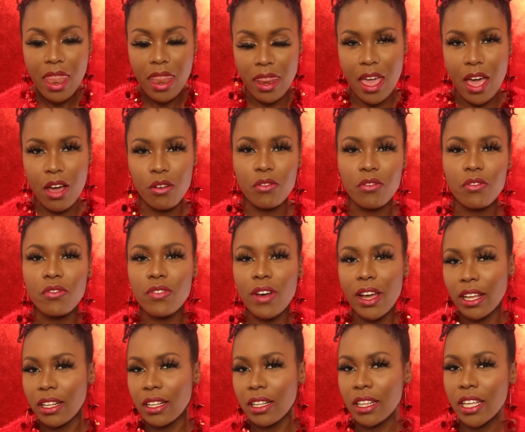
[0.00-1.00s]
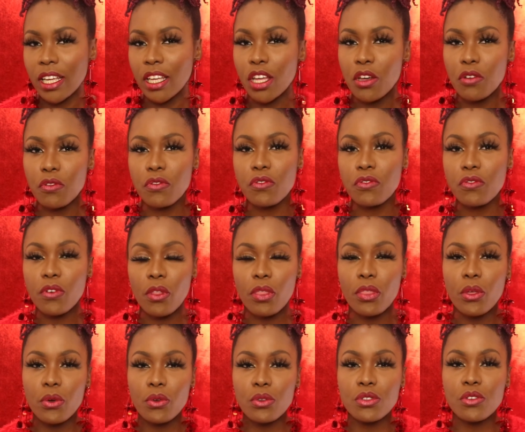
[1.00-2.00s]
Now, finally, for
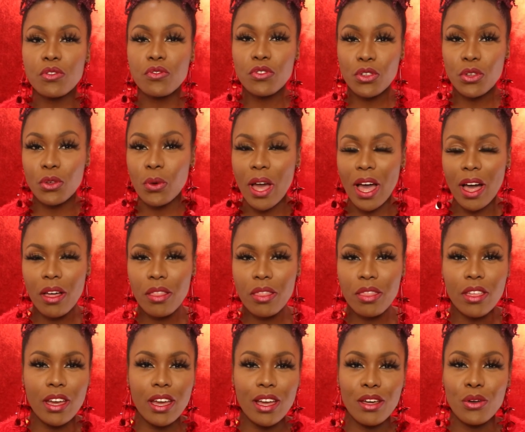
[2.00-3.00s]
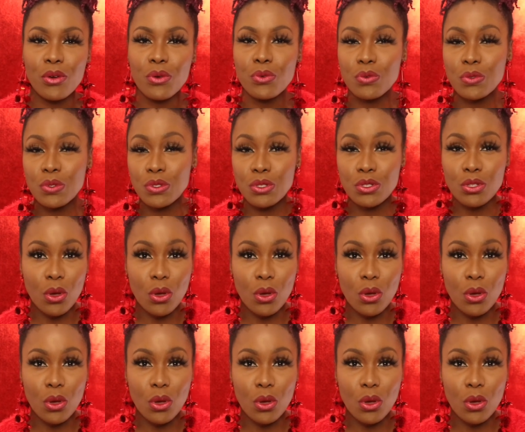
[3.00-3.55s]
those of you out there who